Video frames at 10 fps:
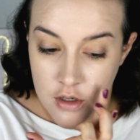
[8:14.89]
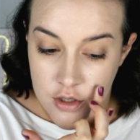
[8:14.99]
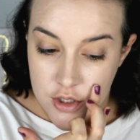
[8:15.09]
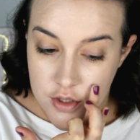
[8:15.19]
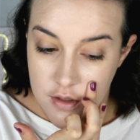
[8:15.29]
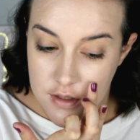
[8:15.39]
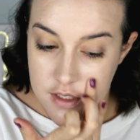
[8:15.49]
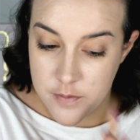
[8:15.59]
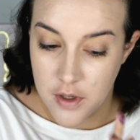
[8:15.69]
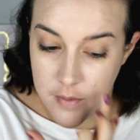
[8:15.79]
Shoot, at
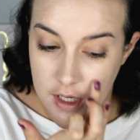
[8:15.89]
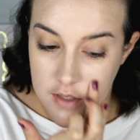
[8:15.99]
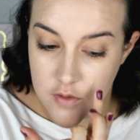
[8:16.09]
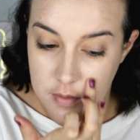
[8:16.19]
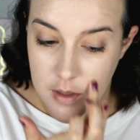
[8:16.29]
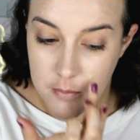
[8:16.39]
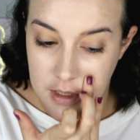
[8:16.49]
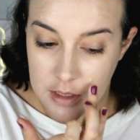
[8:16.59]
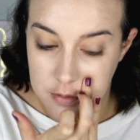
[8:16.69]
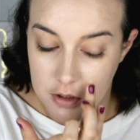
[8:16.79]
this point, it might not even be a
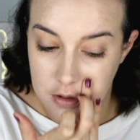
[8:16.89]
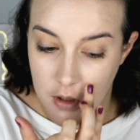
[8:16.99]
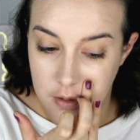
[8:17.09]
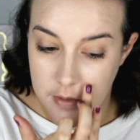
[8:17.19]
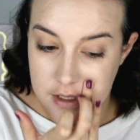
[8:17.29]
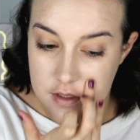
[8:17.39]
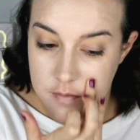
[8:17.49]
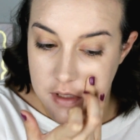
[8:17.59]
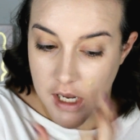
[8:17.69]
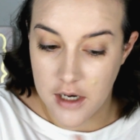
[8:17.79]
mini Pluto. It might just
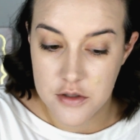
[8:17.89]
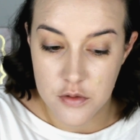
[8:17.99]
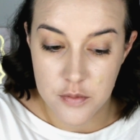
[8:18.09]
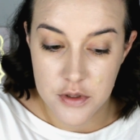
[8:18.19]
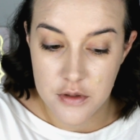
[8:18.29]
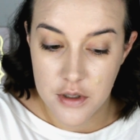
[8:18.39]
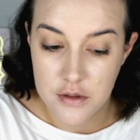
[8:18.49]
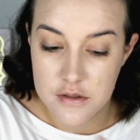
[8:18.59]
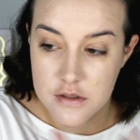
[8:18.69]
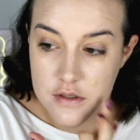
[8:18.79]
be actual Pluto
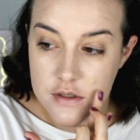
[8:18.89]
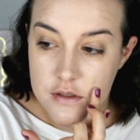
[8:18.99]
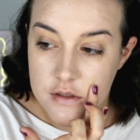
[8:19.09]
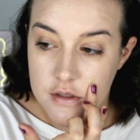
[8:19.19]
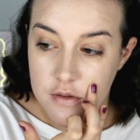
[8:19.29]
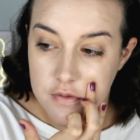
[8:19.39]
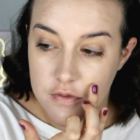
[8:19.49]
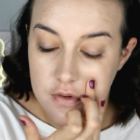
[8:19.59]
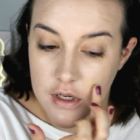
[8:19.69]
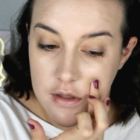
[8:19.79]
because it's so
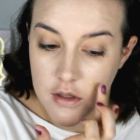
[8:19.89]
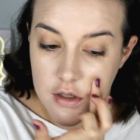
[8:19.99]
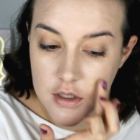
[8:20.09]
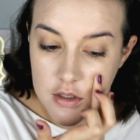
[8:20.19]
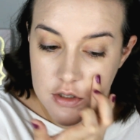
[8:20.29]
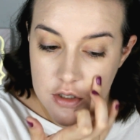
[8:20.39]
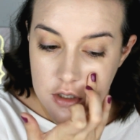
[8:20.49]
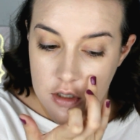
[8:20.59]
friggin' large.